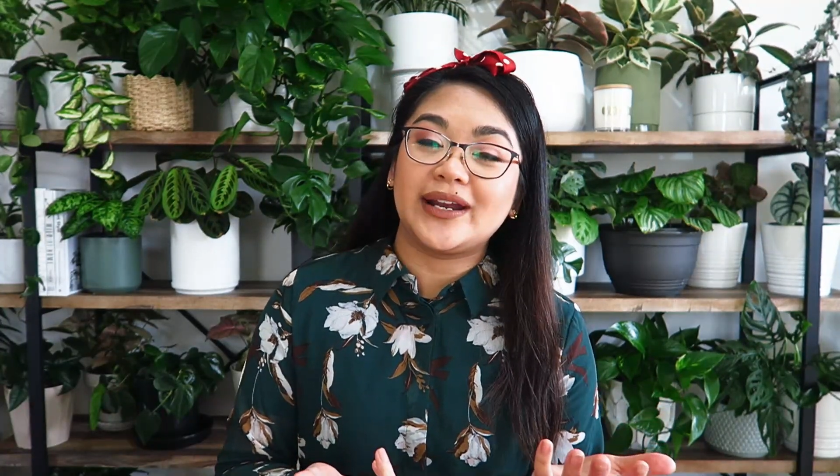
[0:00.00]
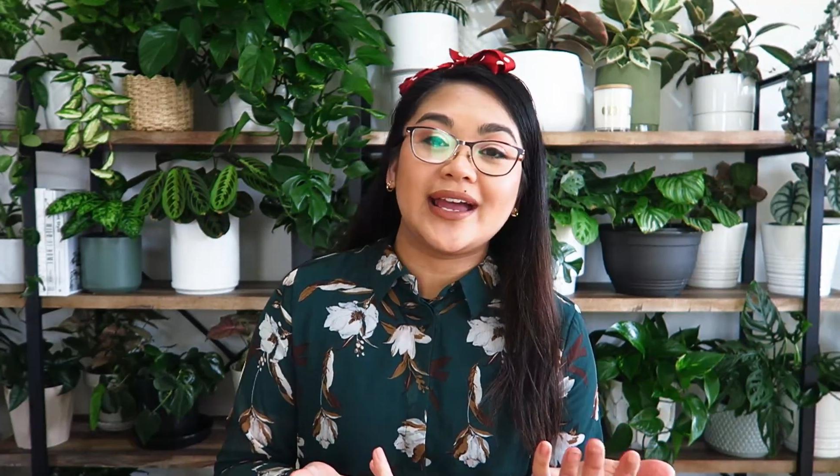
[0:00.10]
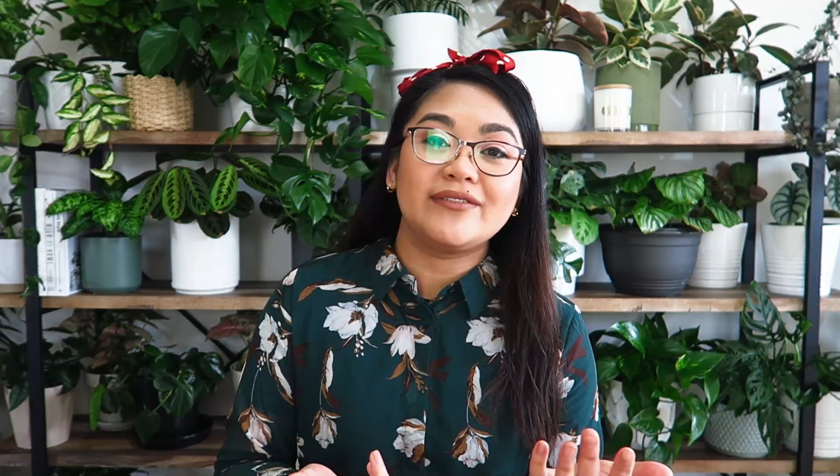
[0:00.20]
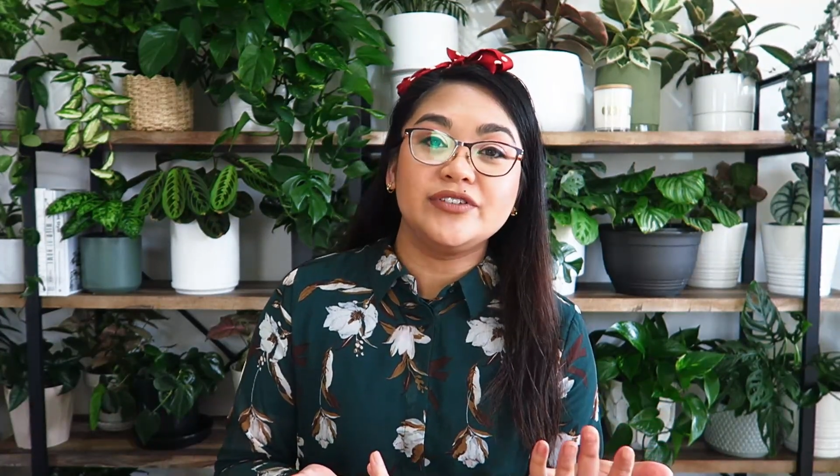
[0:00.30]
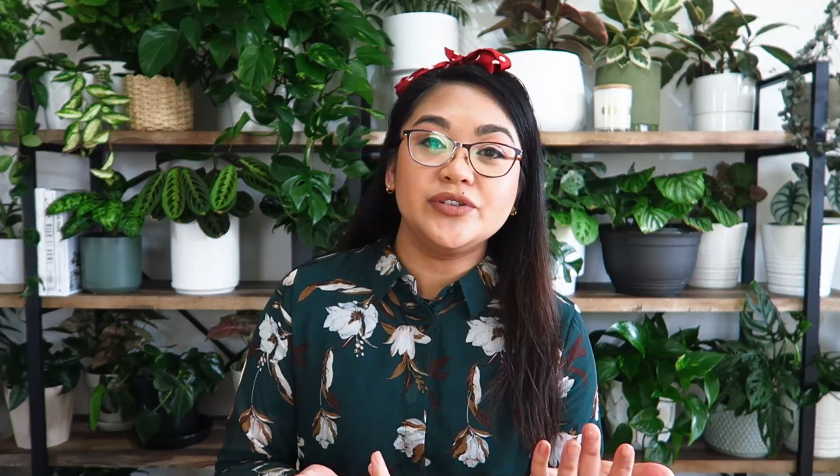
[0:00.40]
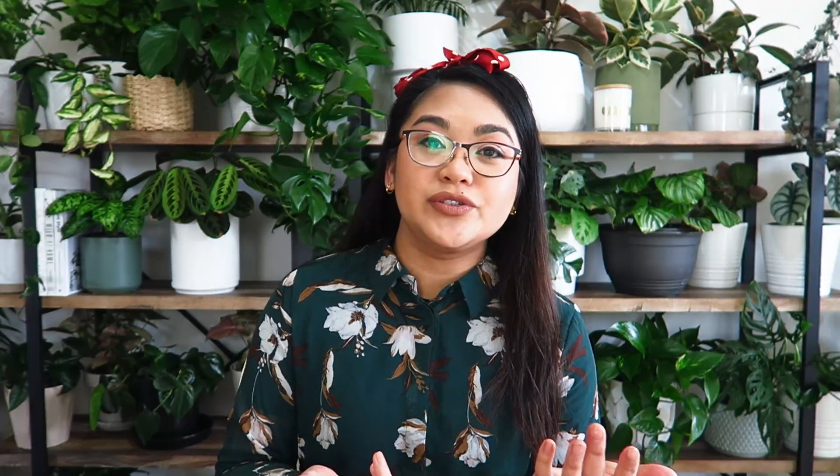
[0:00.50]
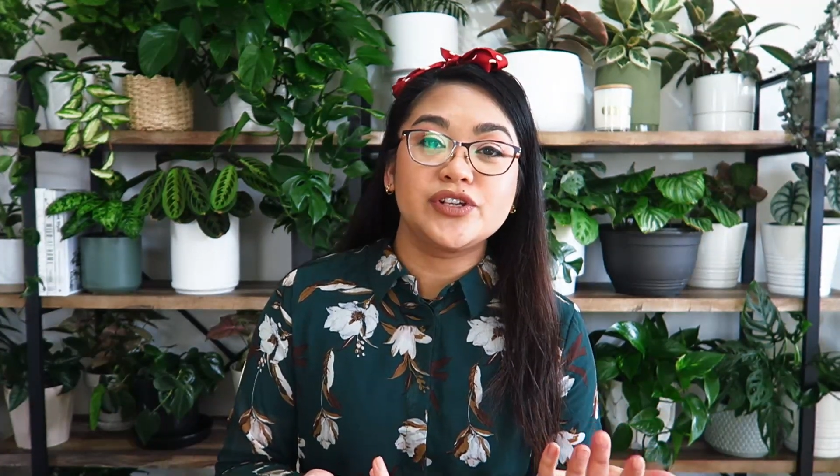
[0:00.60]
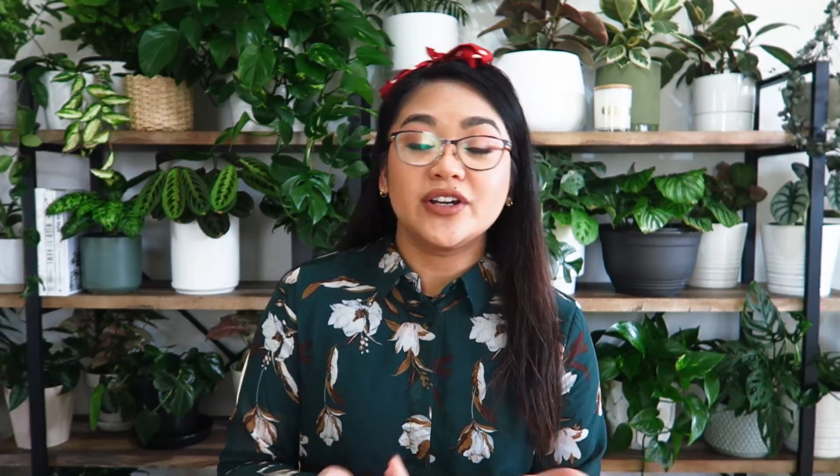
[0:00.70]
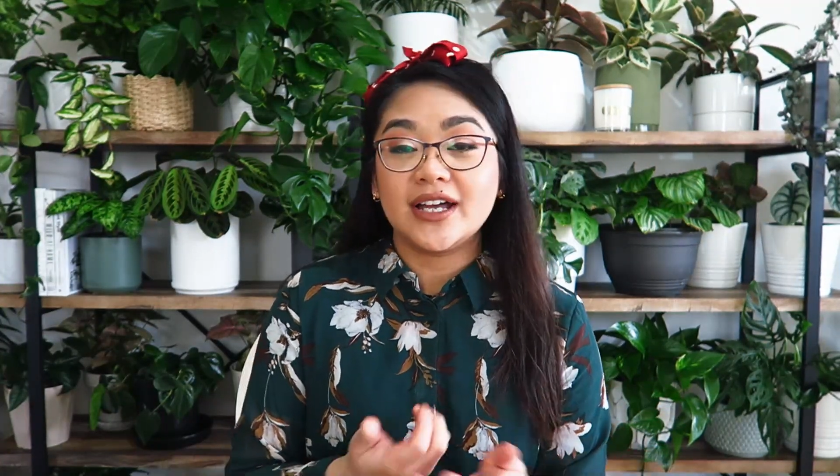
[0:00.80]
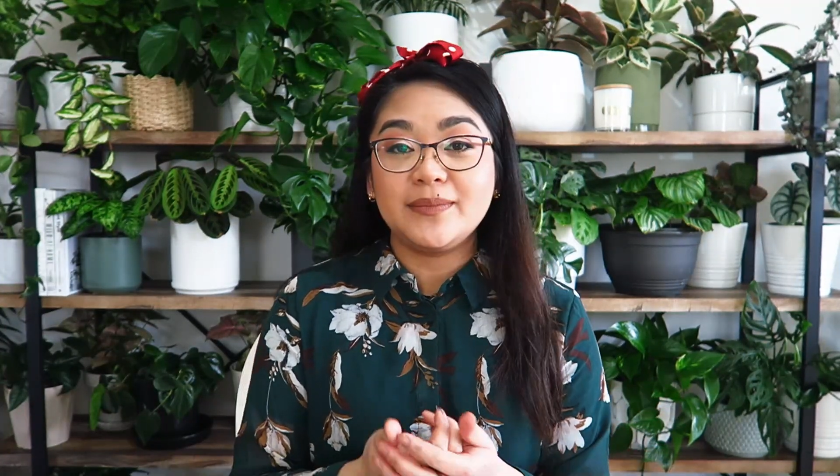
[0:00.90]
when I have new
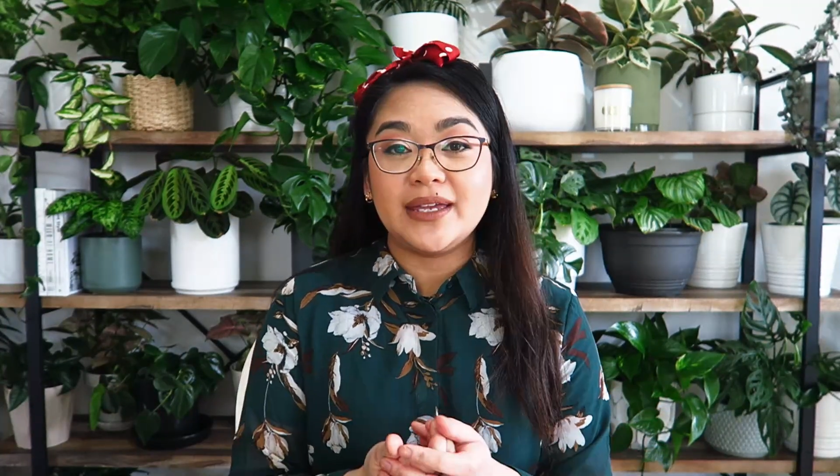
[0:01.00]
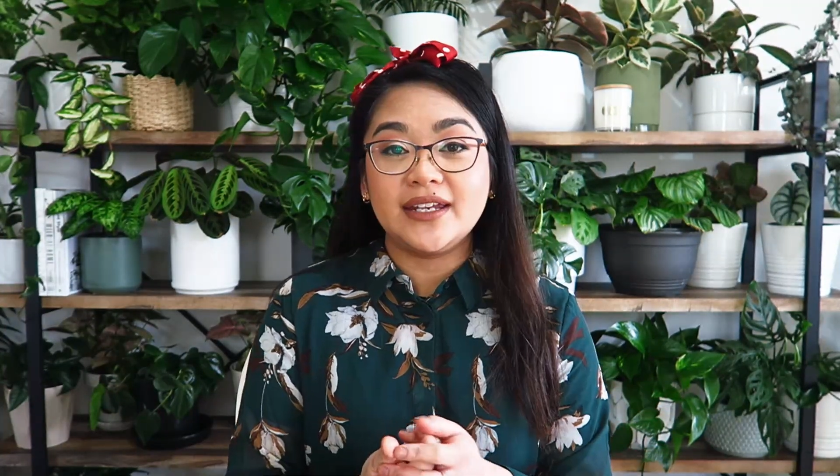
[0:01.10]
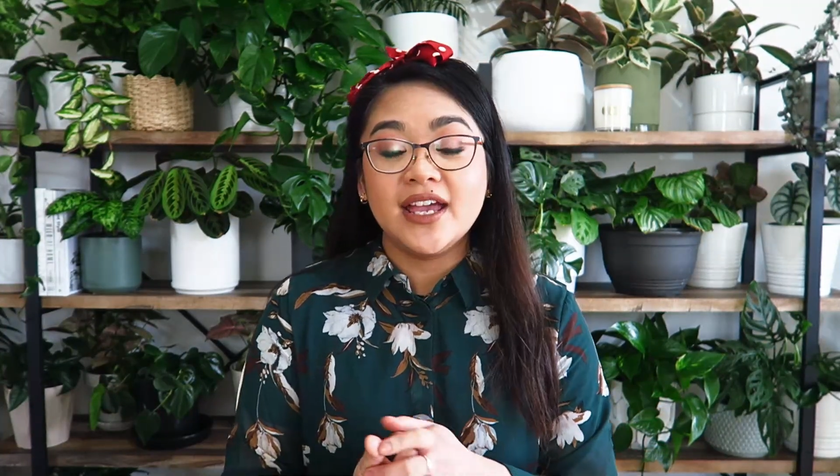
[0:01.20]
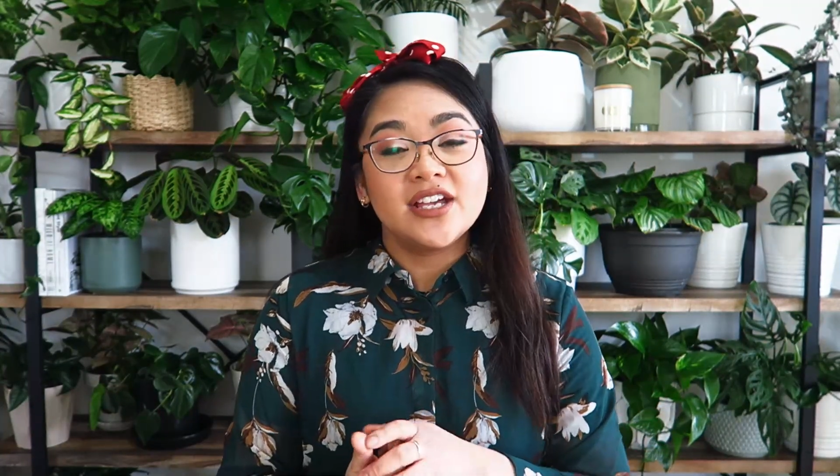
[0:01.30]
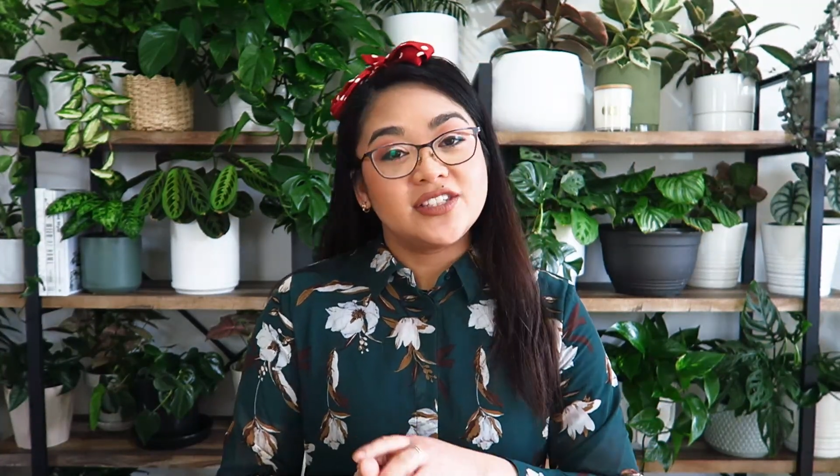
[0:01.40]
stock come in,